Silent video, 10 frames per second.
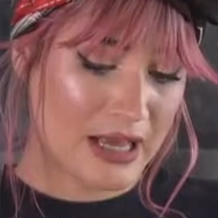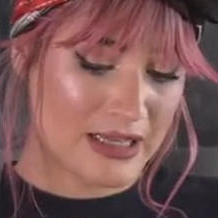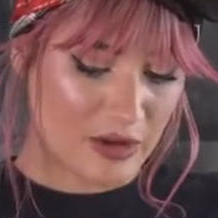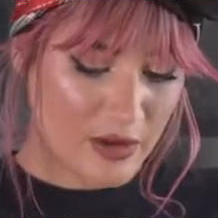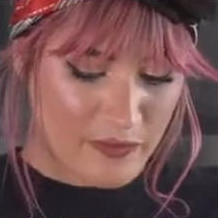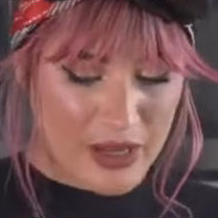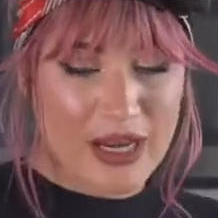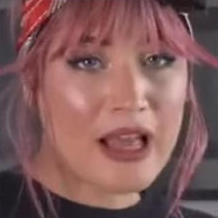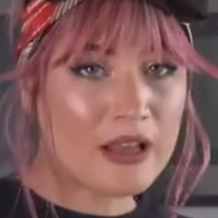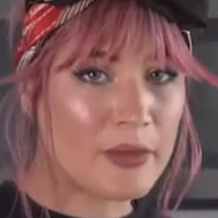It has all the
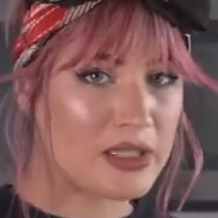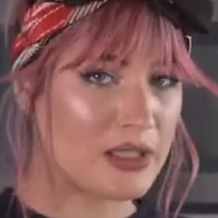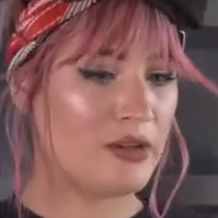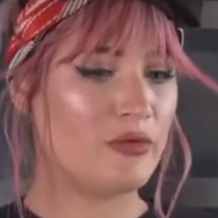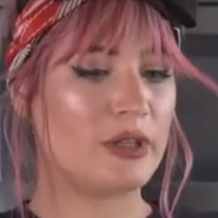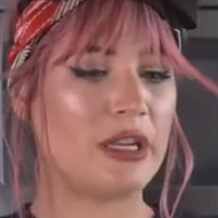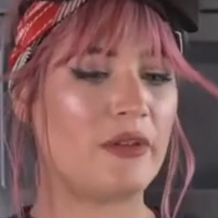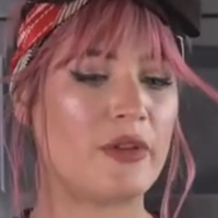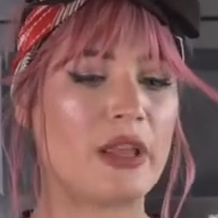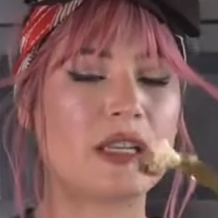fun elements that you would
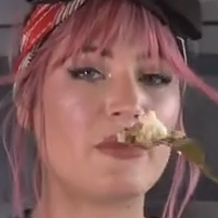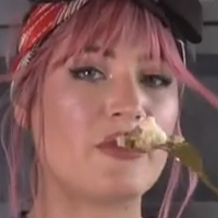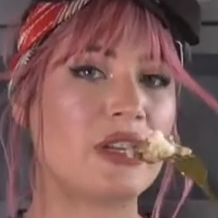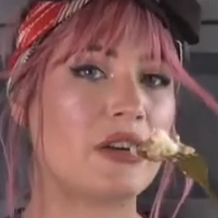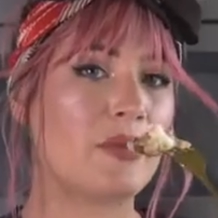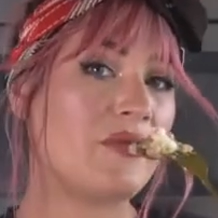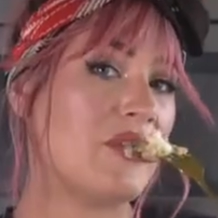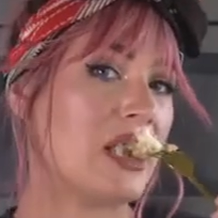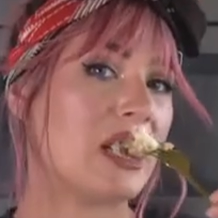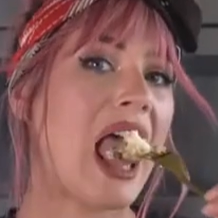need for that type of dinner, but
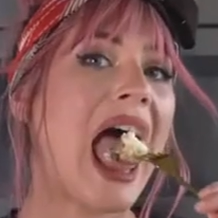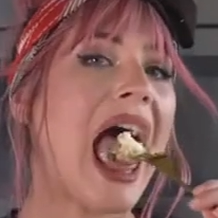vegan.